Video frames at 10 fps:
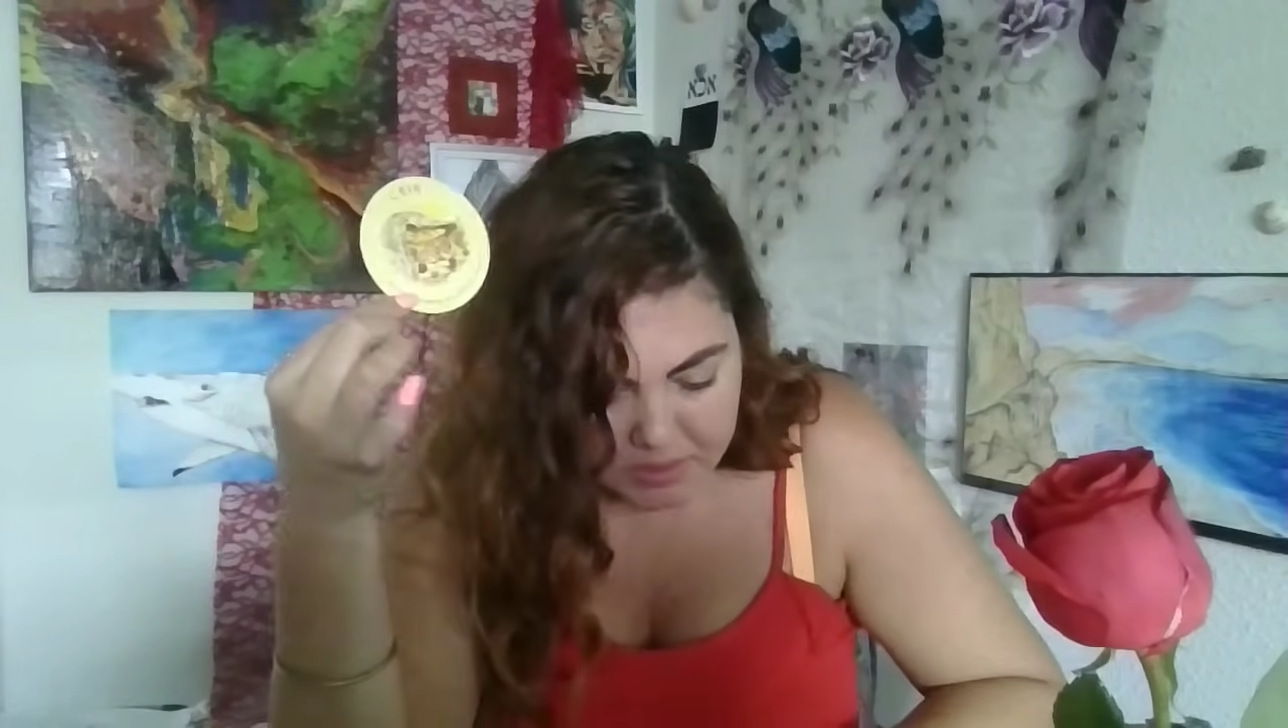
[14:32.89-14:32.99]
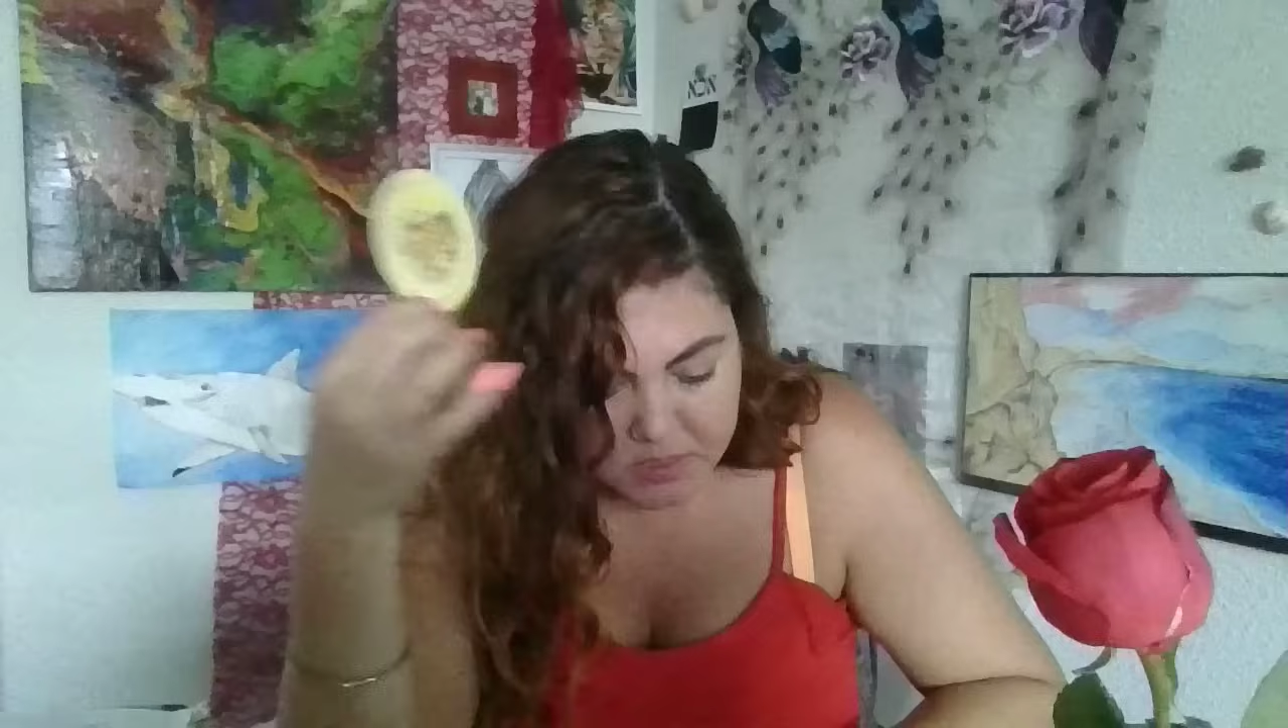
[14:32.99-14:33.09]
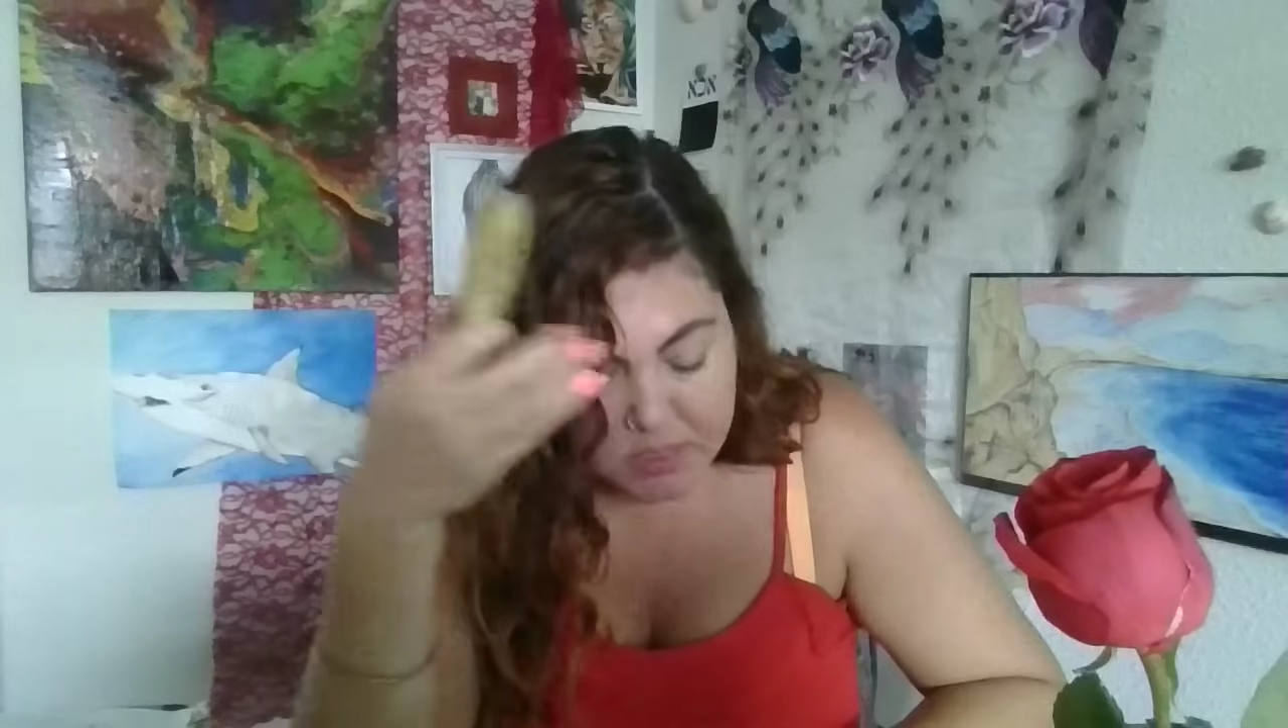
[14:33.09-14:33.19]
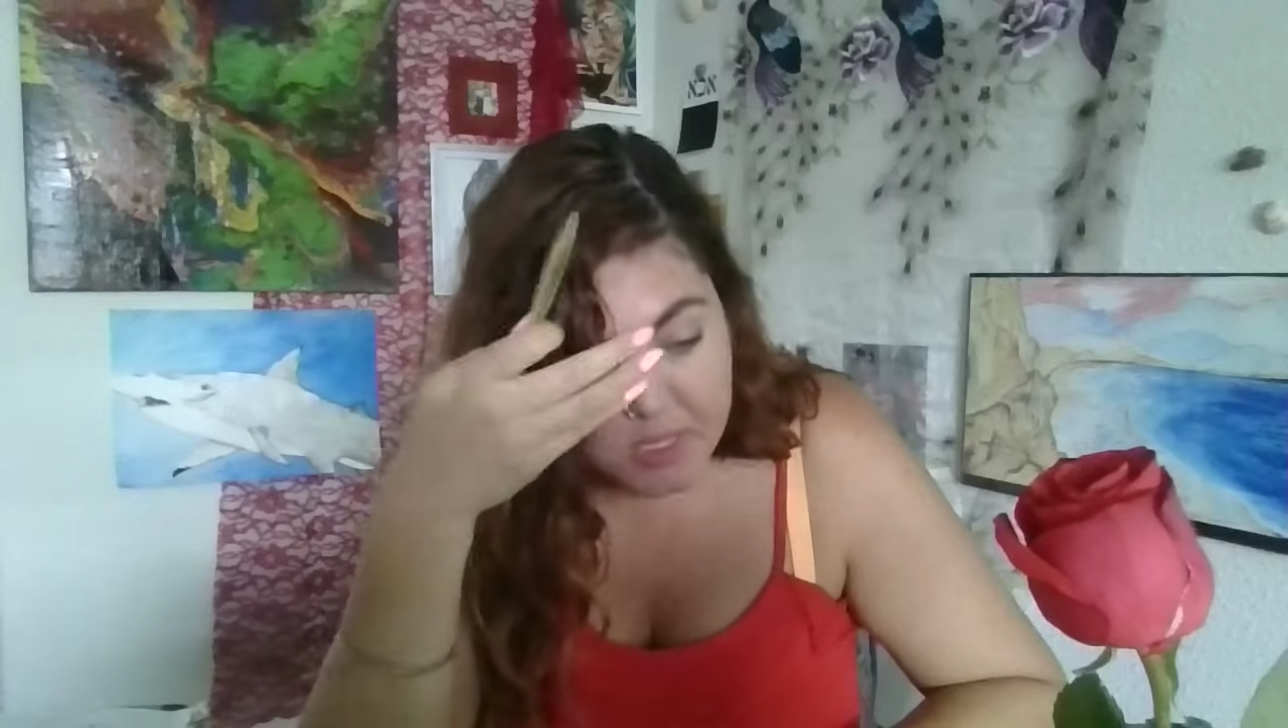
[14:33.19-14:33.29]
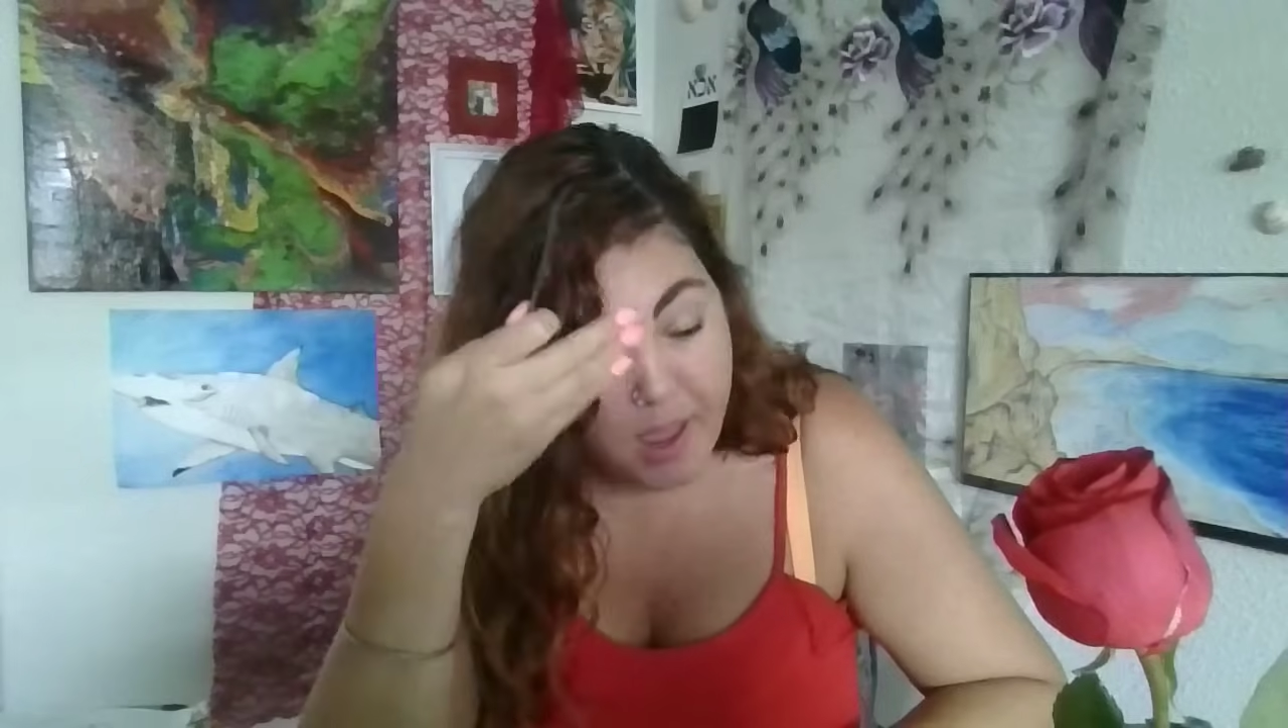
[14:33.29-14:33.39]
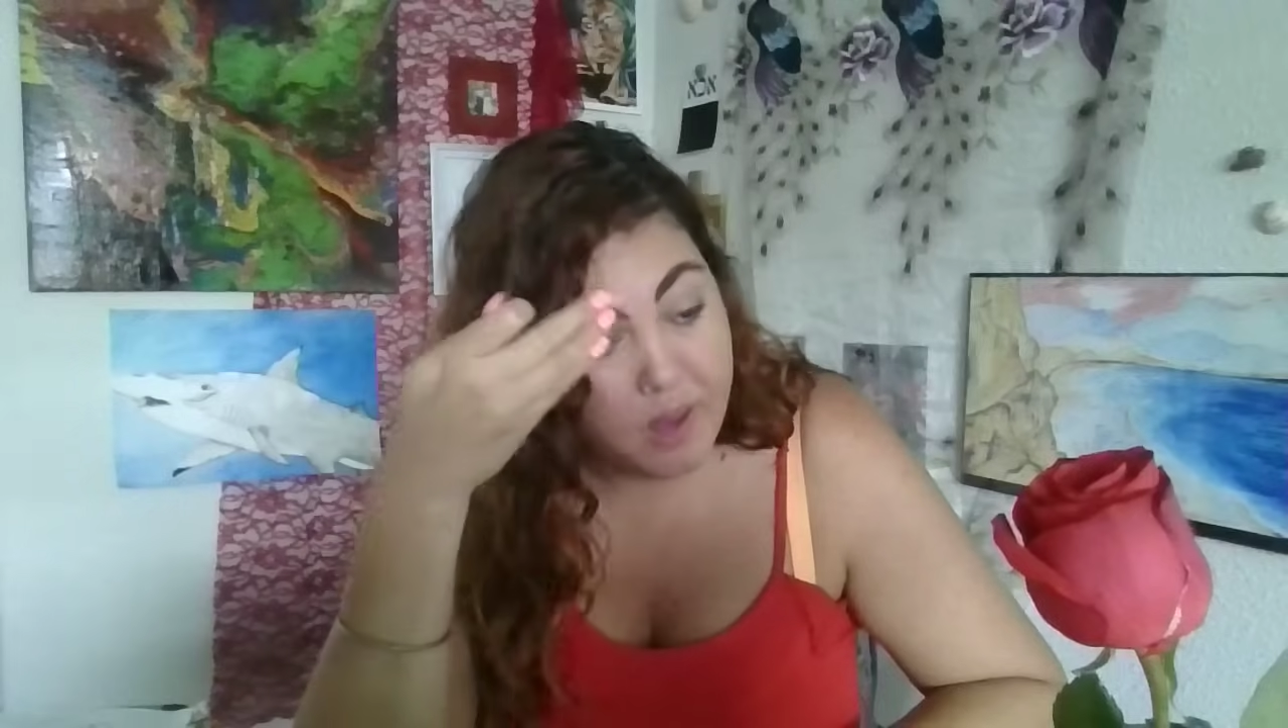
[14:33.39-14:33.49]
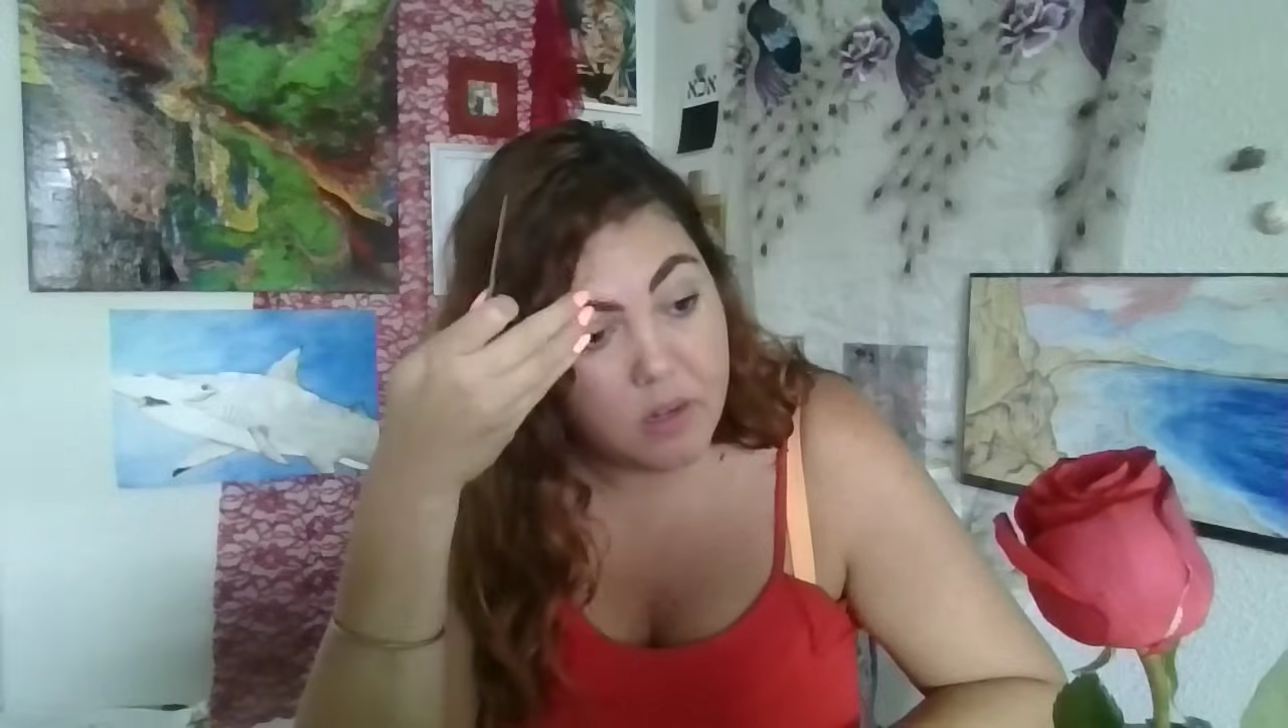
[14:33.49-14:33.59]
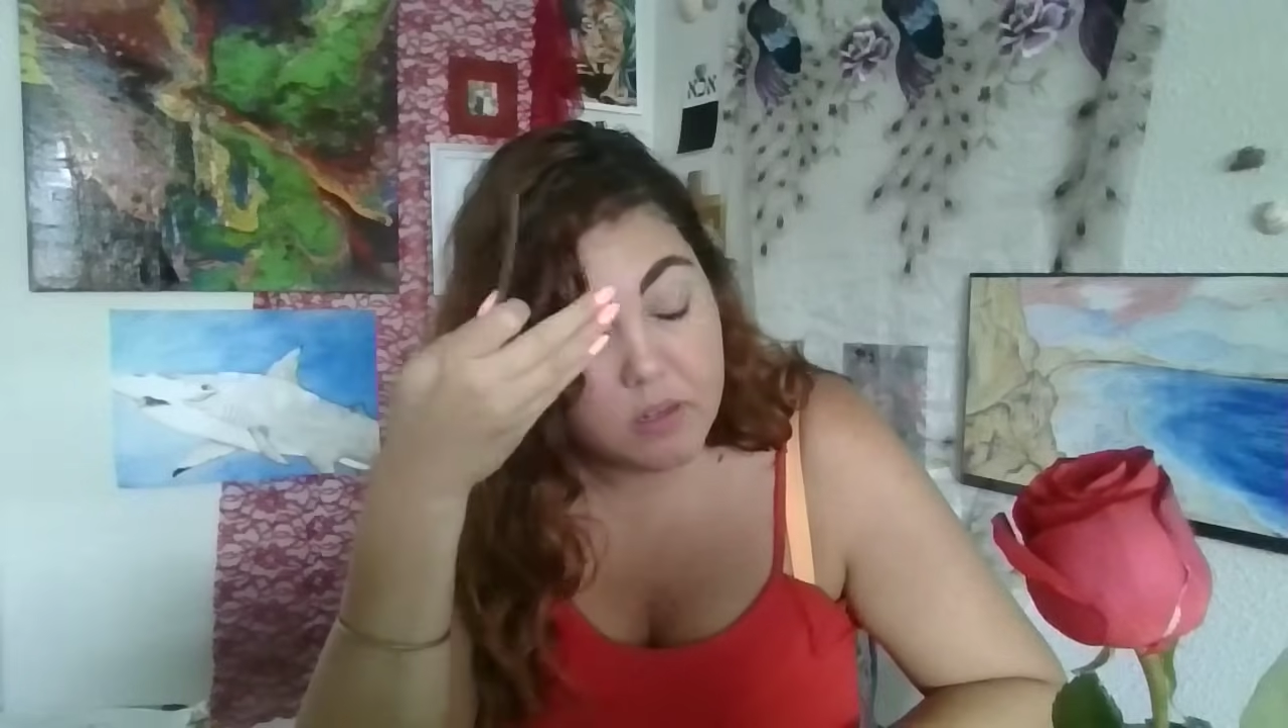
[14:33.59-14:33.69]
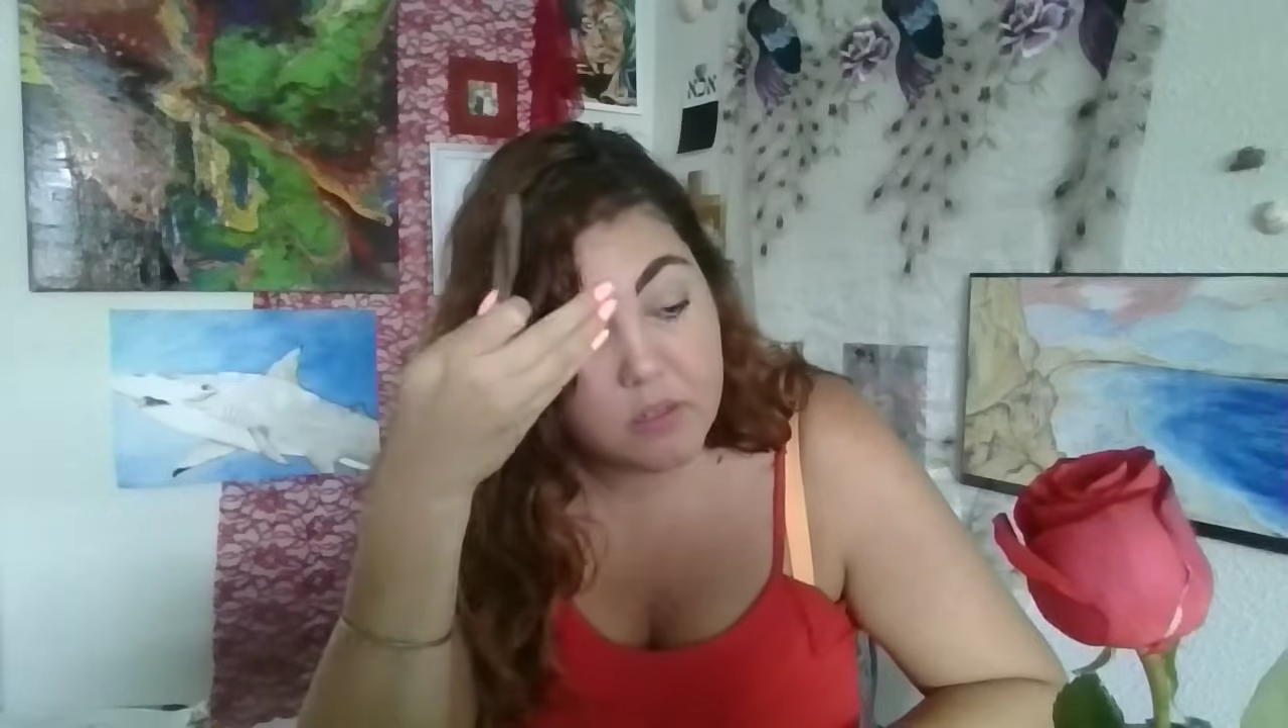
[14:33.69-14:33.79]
said.